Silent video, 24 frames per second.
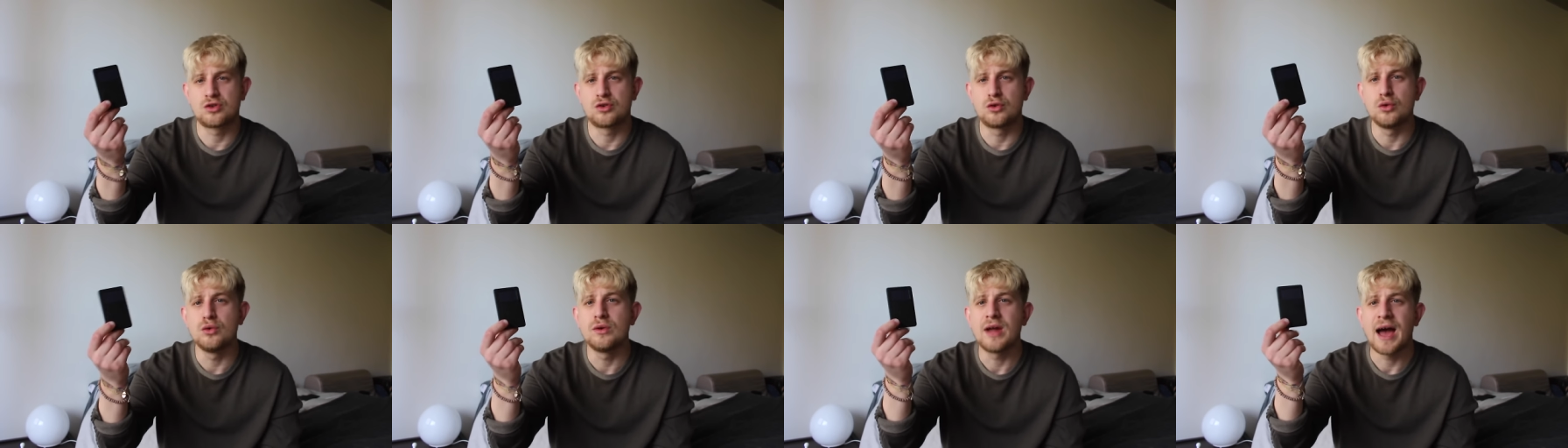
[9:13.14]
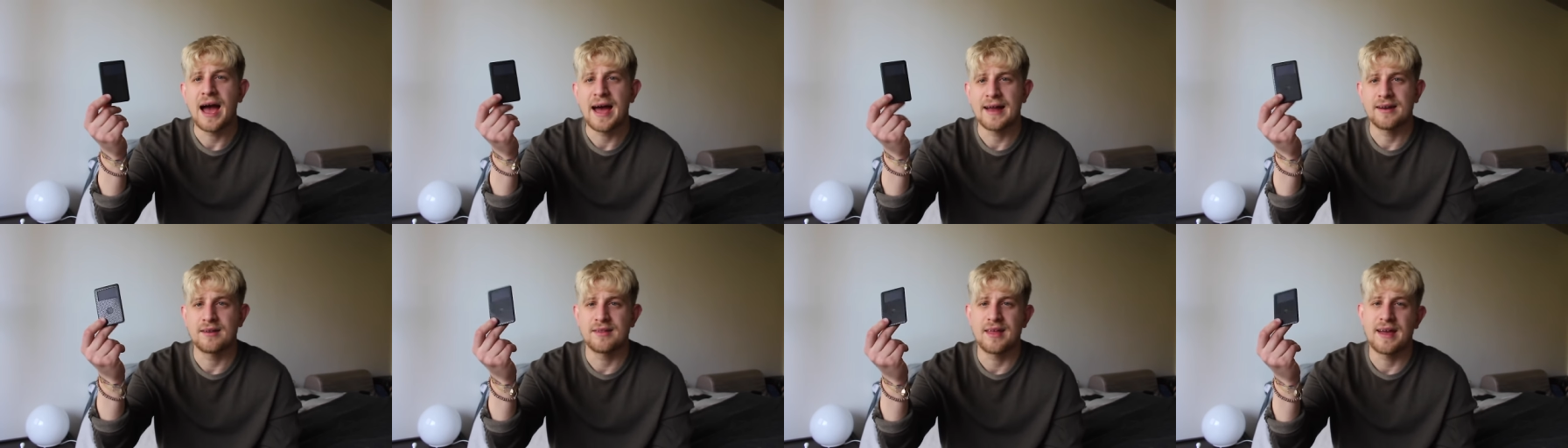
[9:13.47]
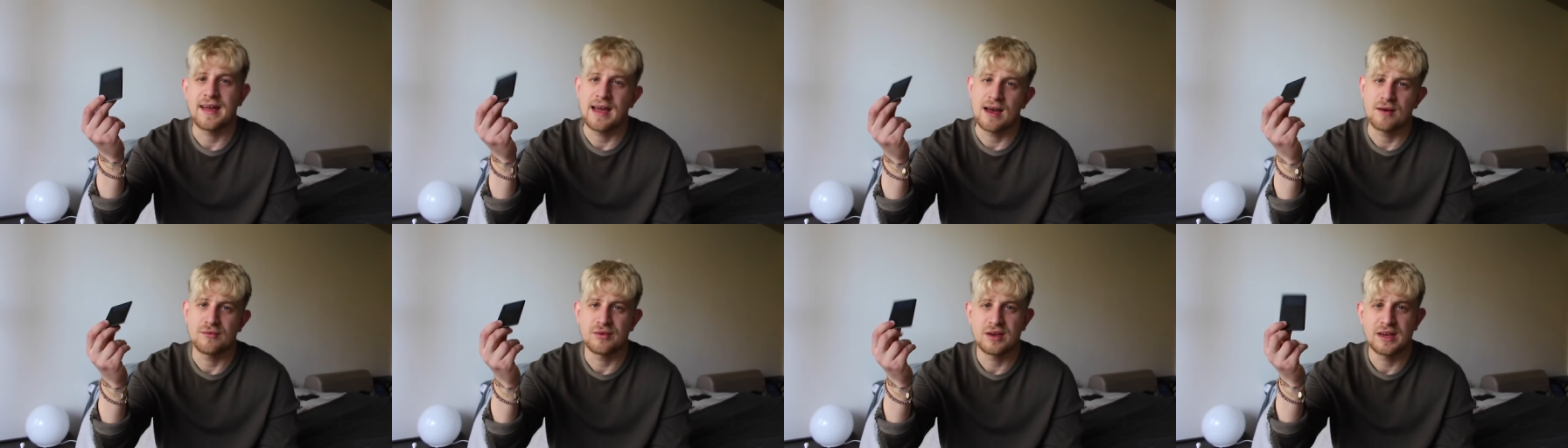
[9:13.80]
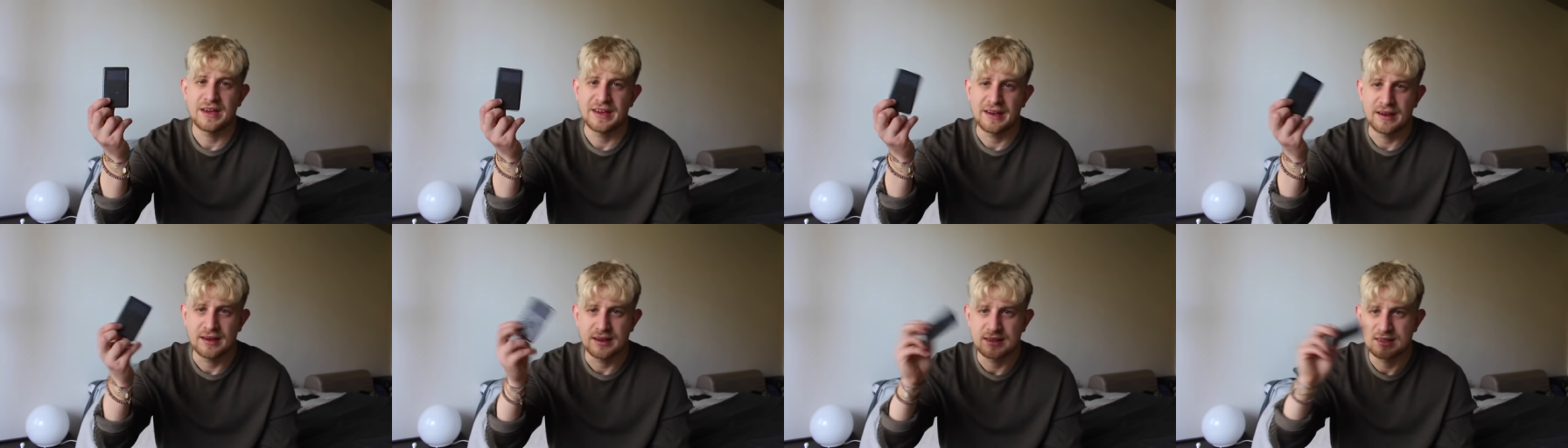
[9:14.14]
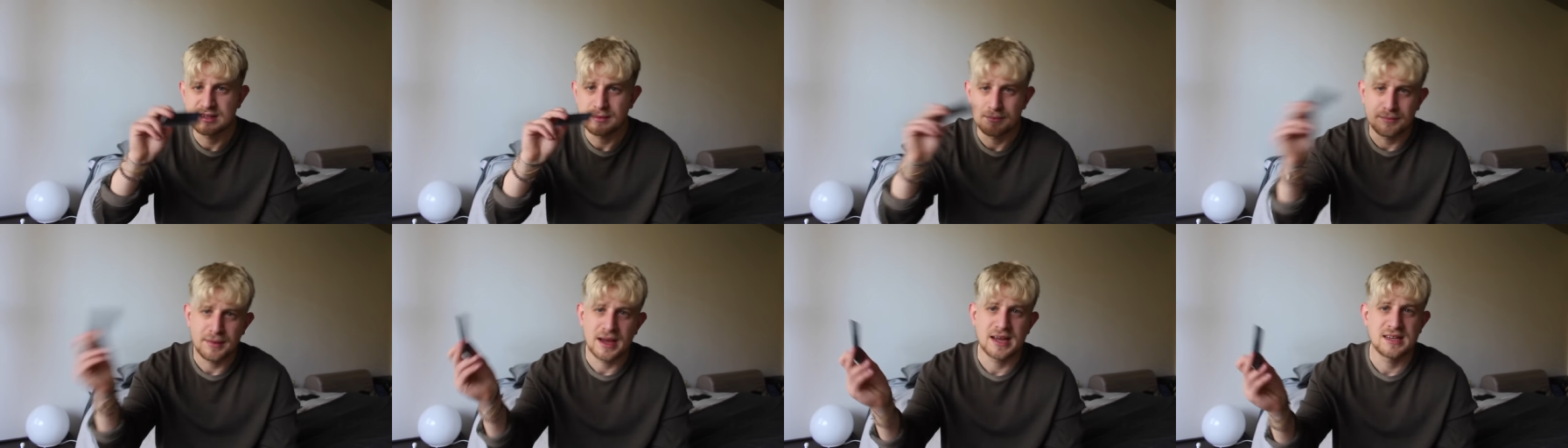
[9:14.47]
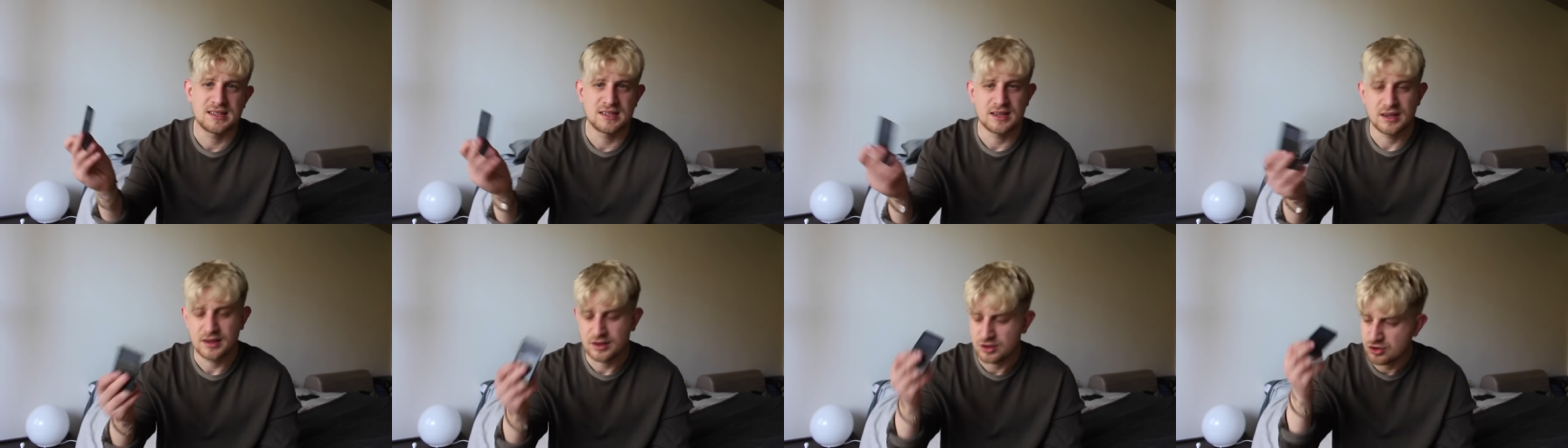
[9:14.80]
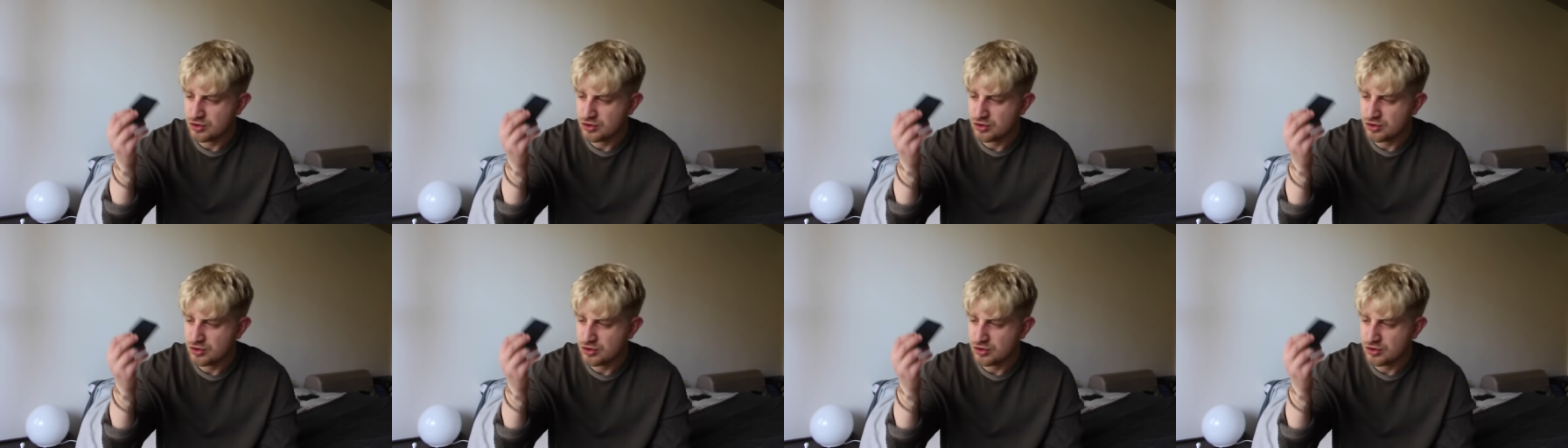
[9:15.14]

doodad they have here. It's amazing.